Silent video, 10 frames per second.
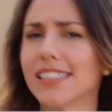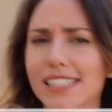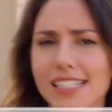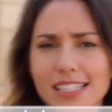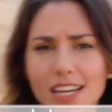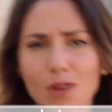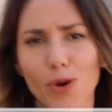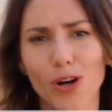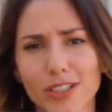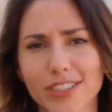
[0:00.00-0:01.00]
Disney
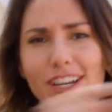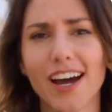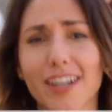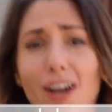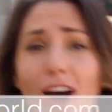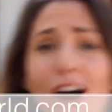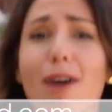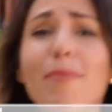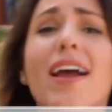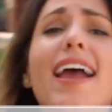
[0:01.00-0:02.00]
World dot com.